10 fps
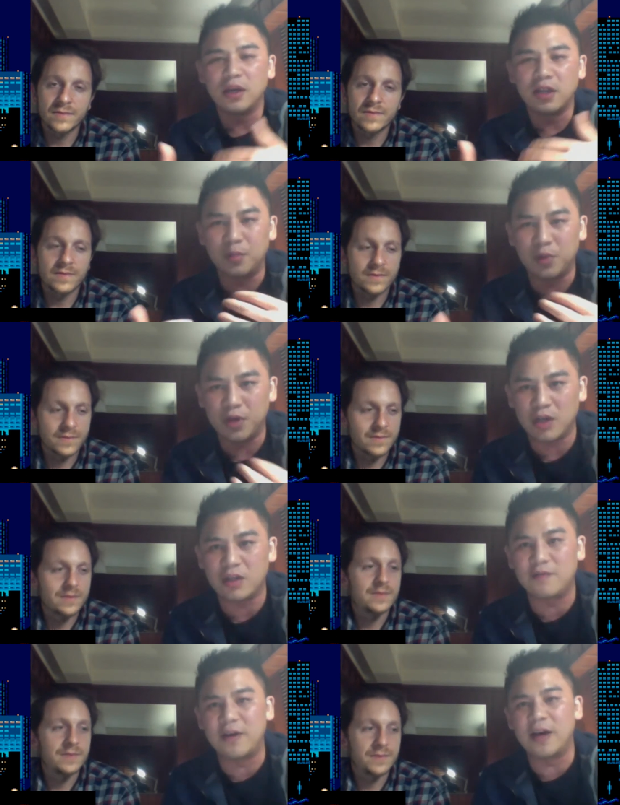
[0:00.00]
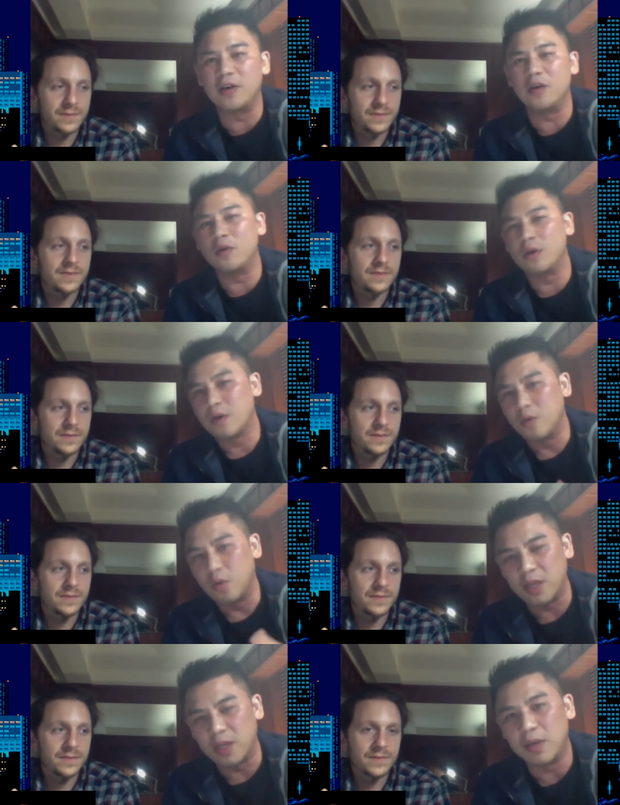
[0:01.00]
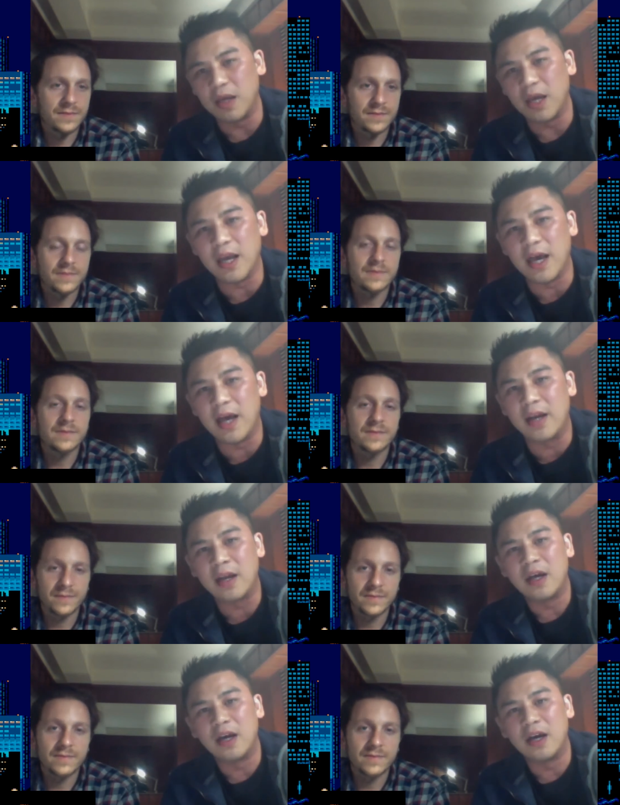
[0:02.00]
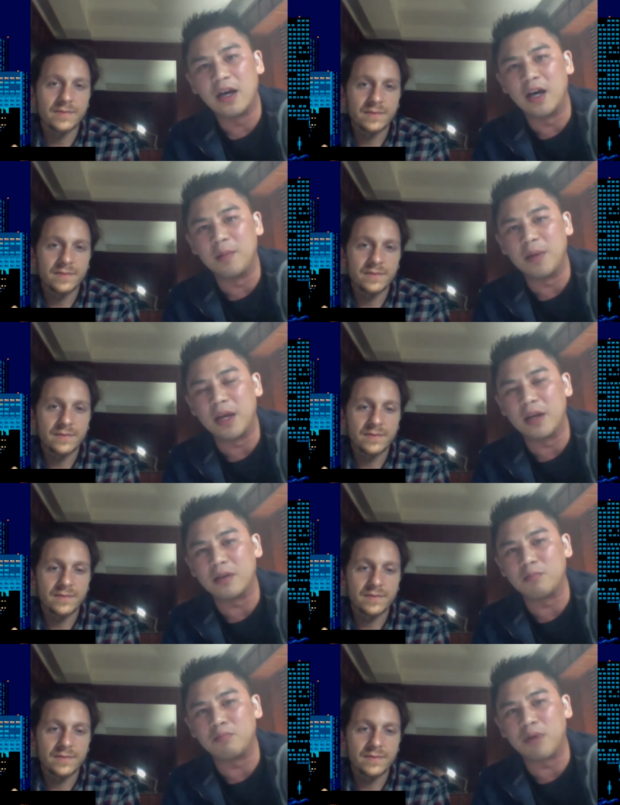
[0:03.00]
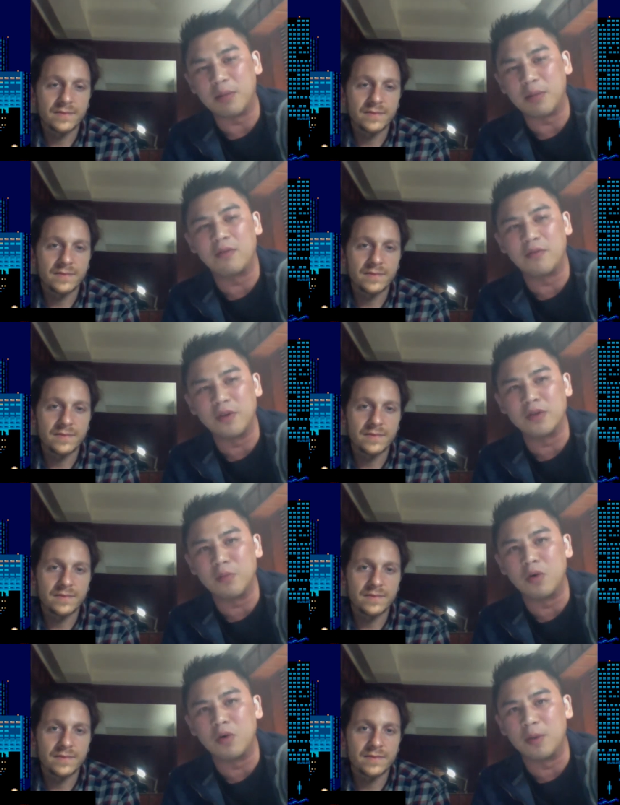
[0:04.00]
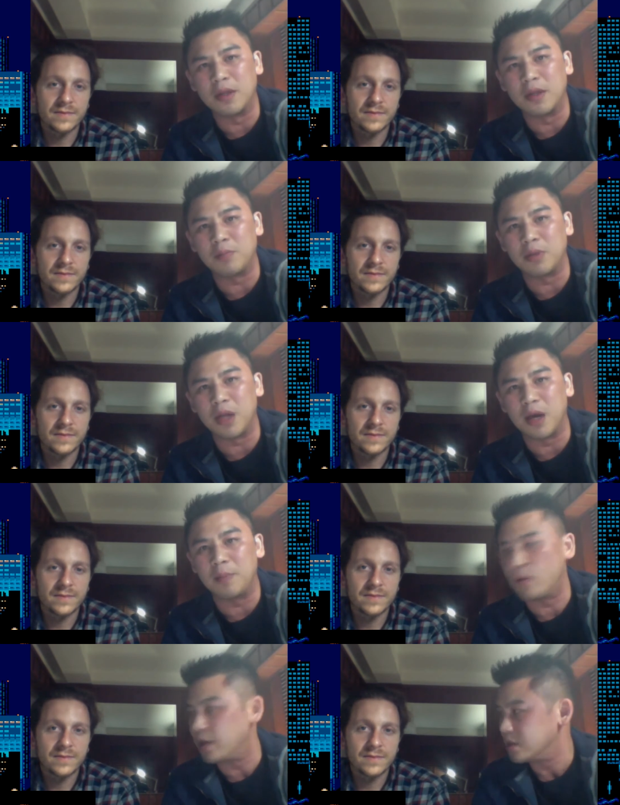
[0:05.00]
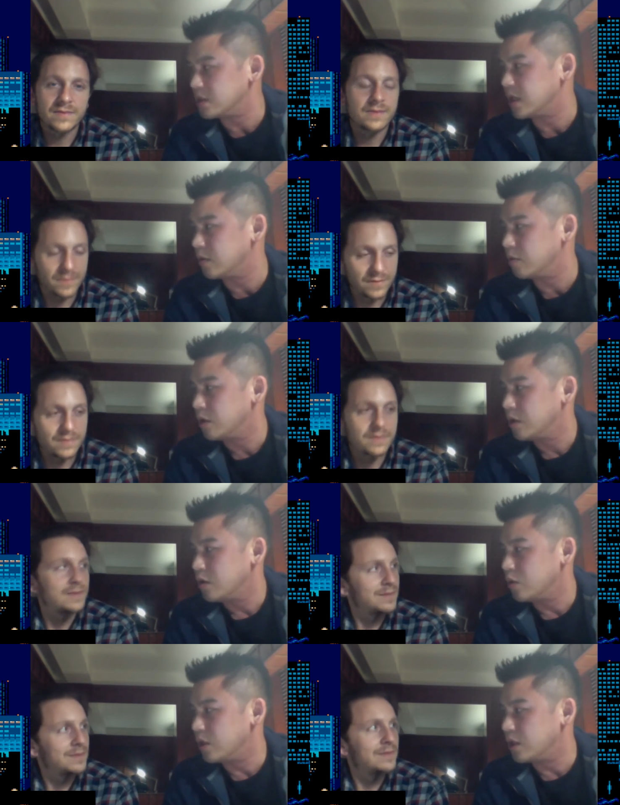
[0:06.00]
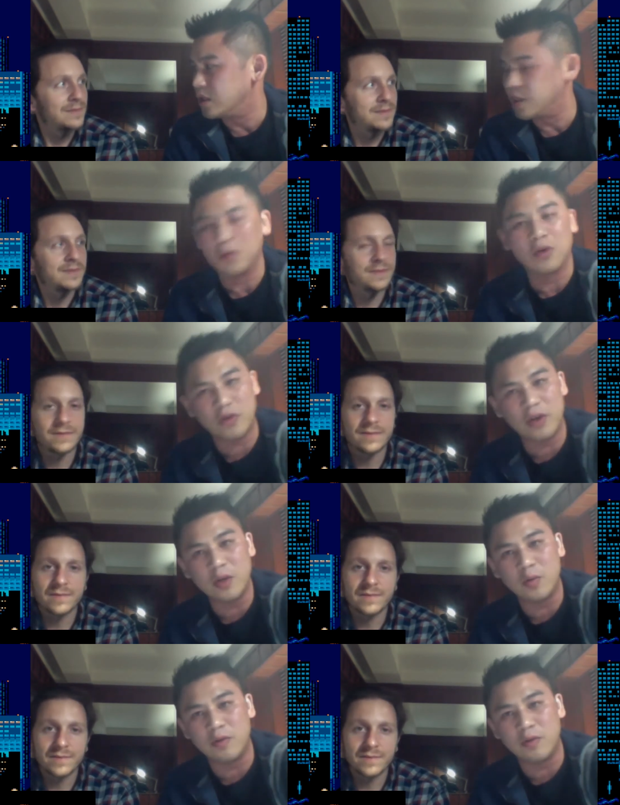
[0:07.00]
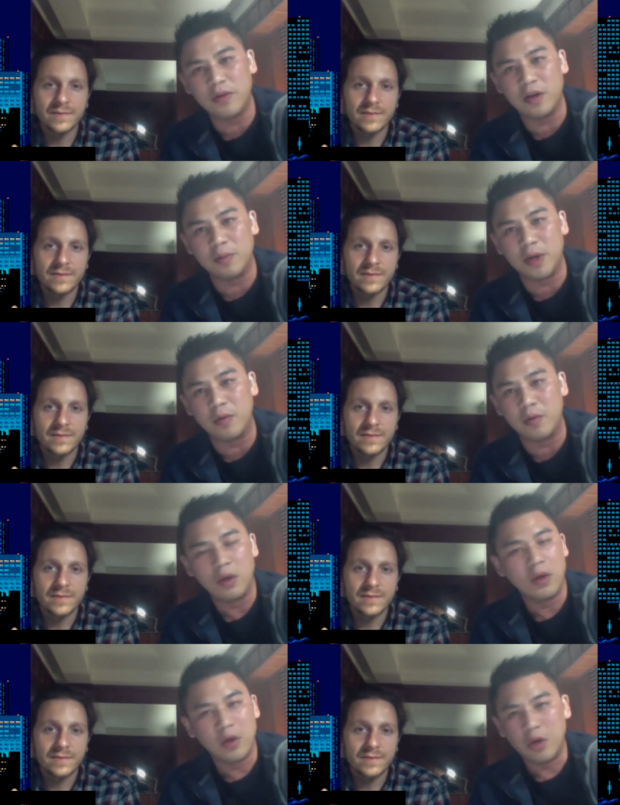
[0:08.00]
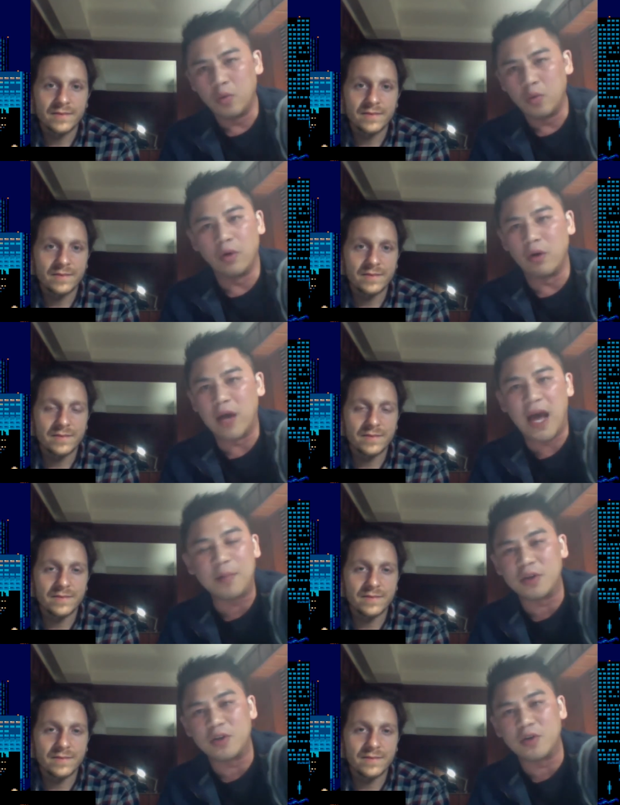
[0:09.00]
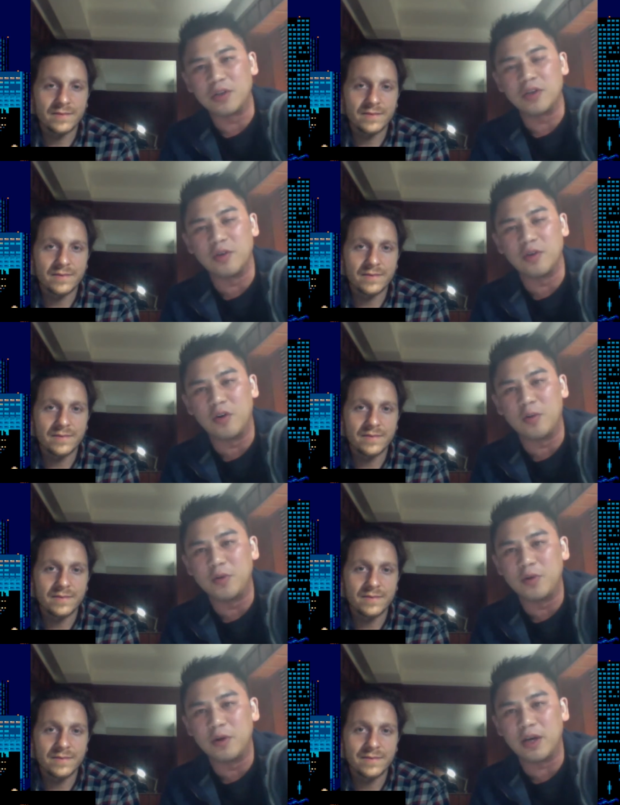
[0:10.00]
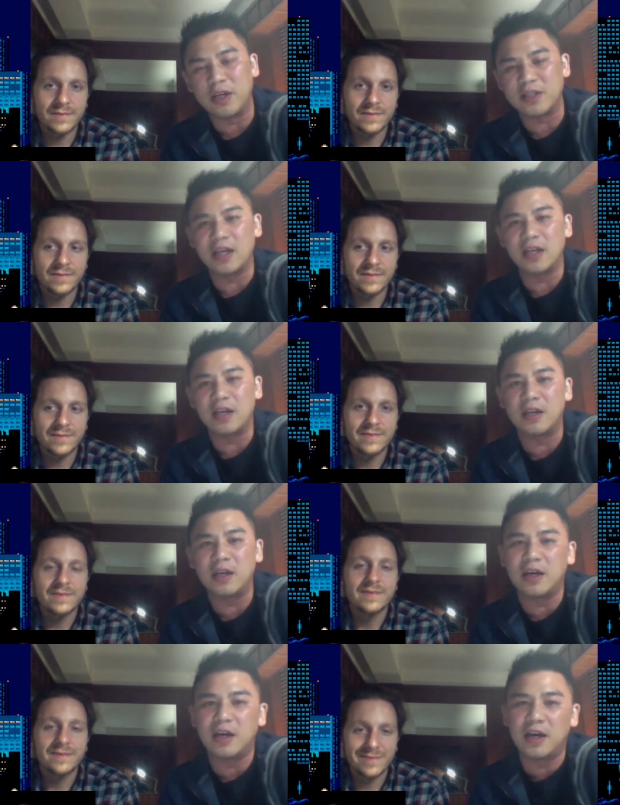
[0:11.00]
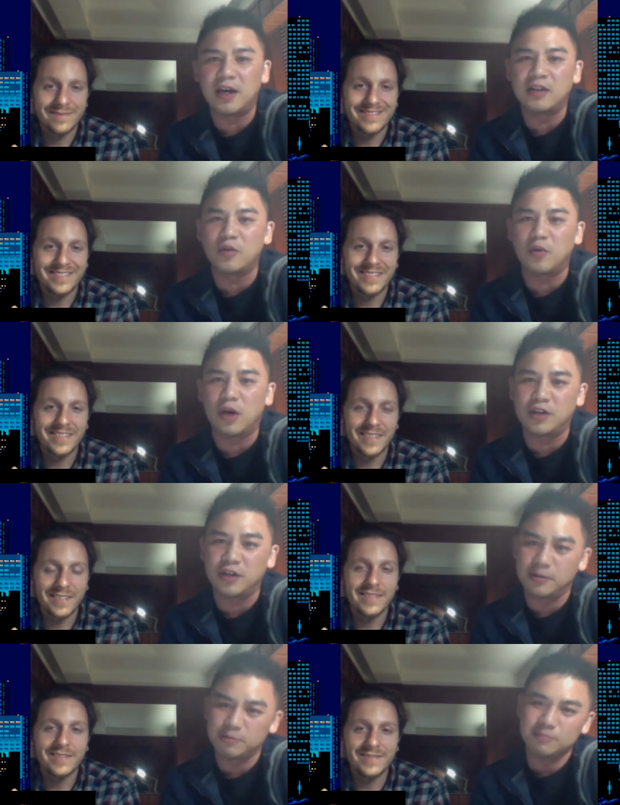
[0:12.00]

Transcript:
Speaker 1: the production value, what they'd be getting at, and it probably reveals more about the plot points than what a typical trailer would reveal, but we're happy to show it to you and hope you are excited to watch it.